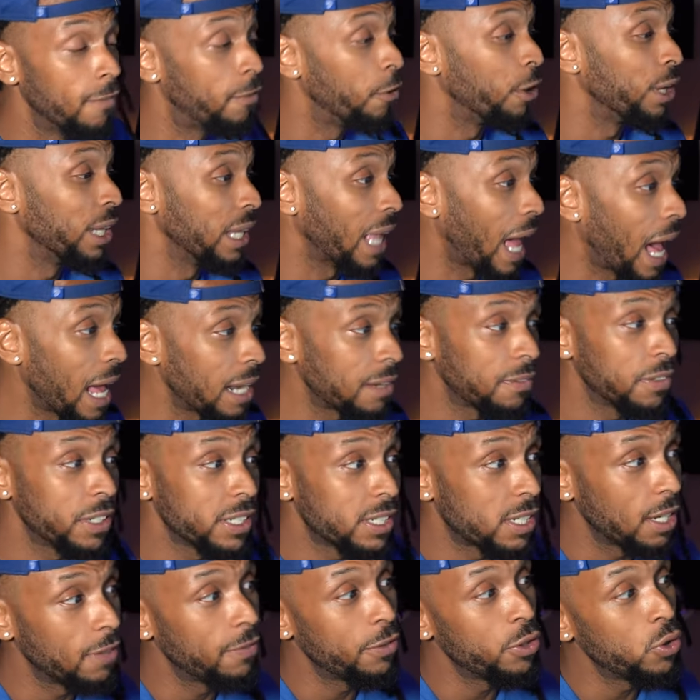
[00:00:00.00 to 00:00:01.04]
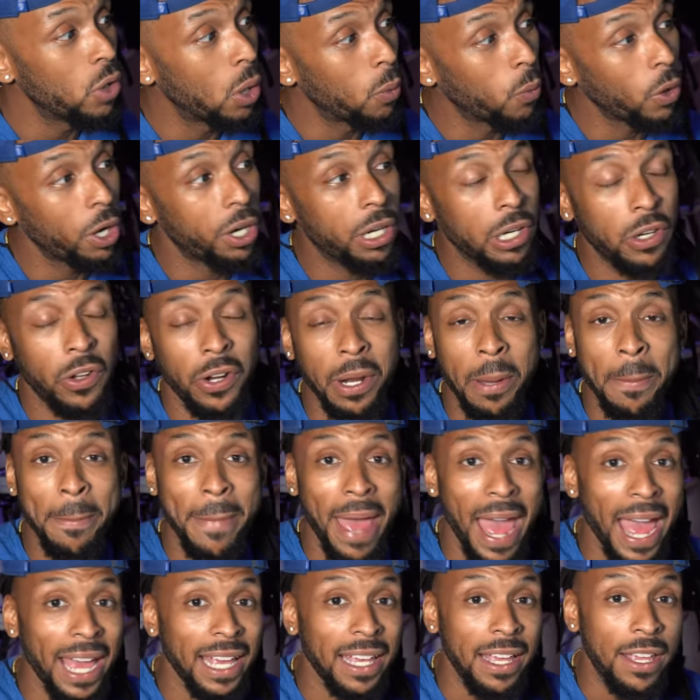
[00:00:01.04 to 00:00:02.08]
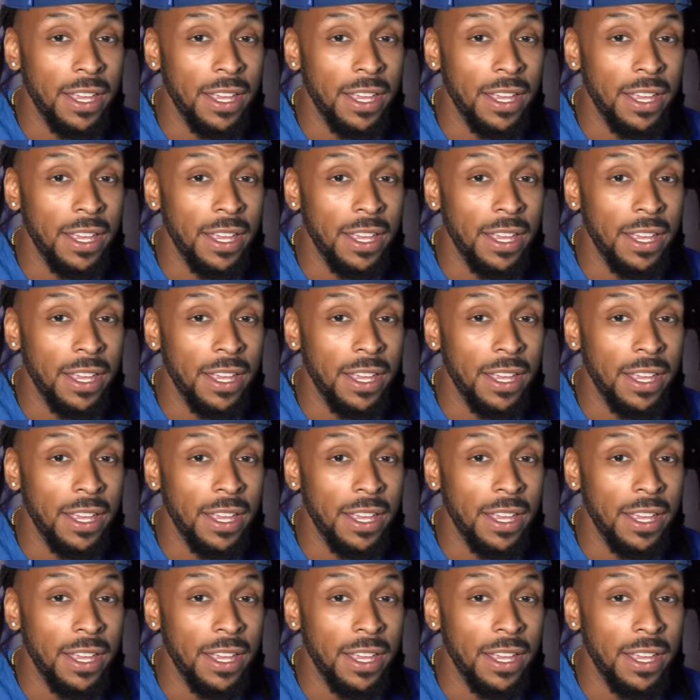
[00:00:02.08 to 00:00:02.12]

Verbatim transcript: For a lot of us, if you are working on a Mac